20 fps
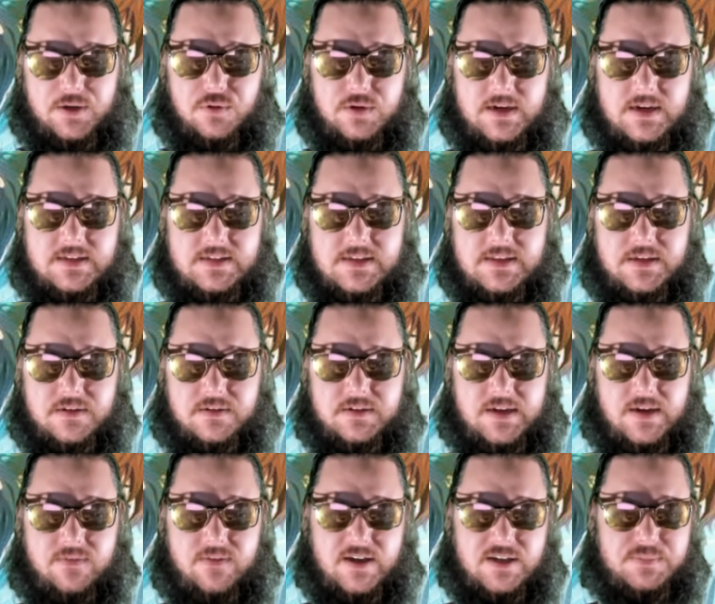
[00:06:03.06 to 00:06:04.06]
need to sit there and
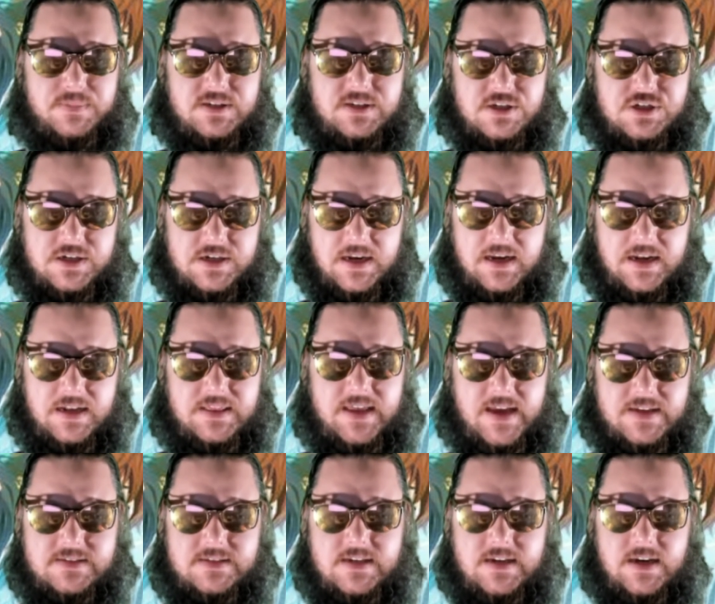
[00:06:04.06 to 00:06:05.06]
give exposition in
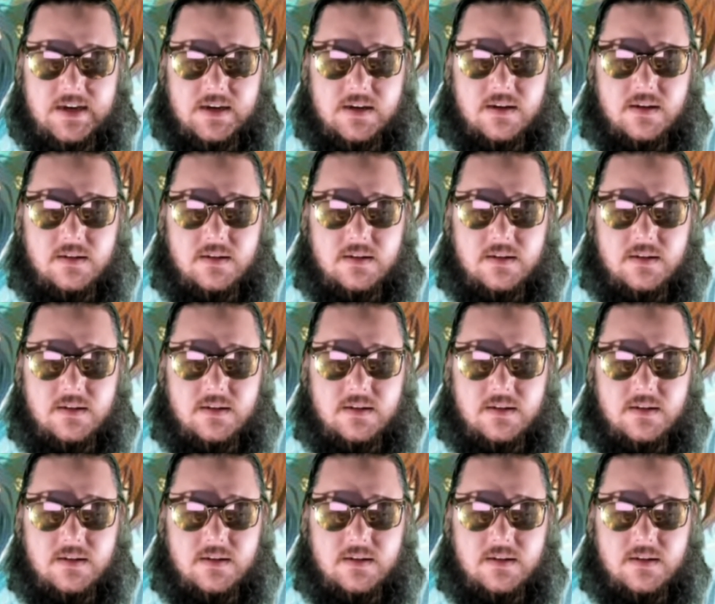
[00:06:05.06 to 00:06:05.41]
that scene.